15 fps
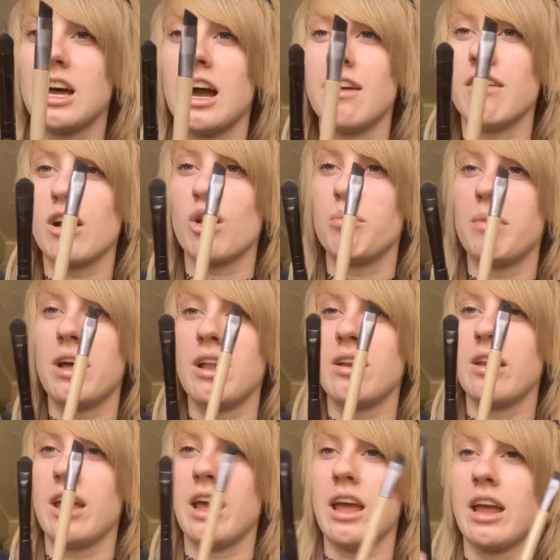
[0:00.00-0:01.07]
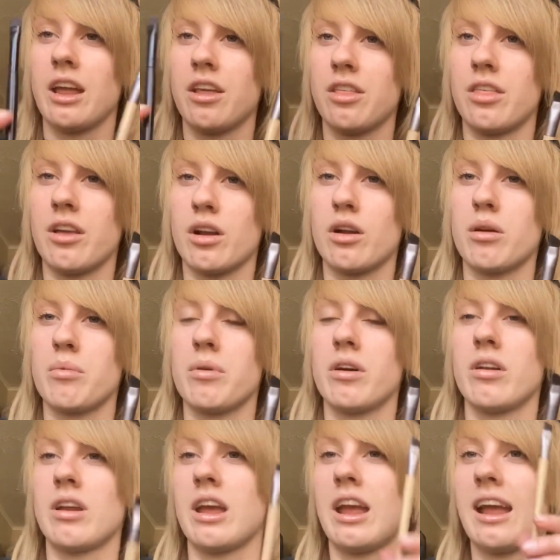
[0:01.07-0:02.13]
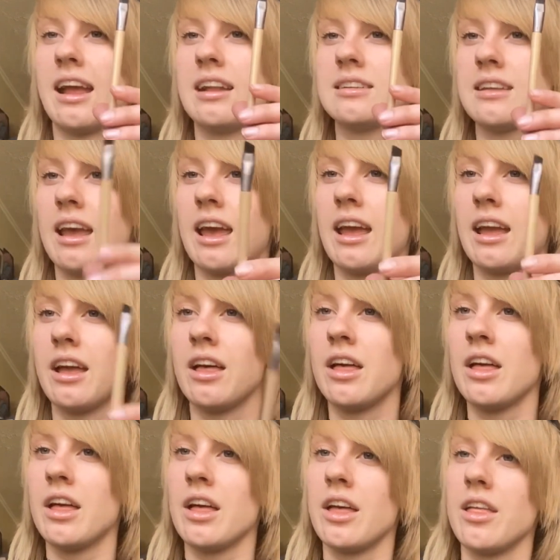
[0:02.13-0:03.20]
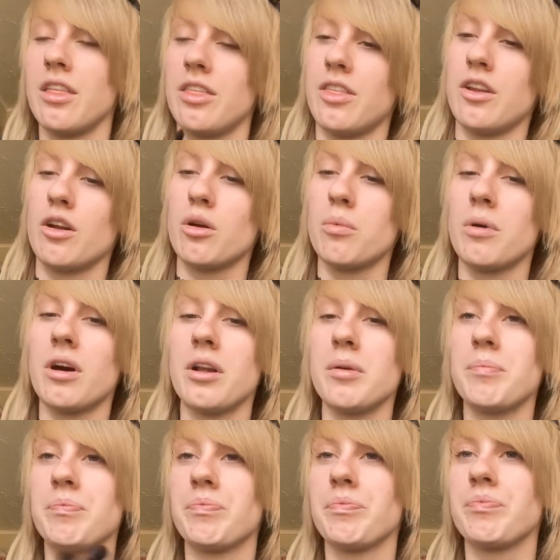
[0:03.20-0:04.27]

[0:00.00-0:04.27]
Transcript: I recommend a thicker one and a thinner one,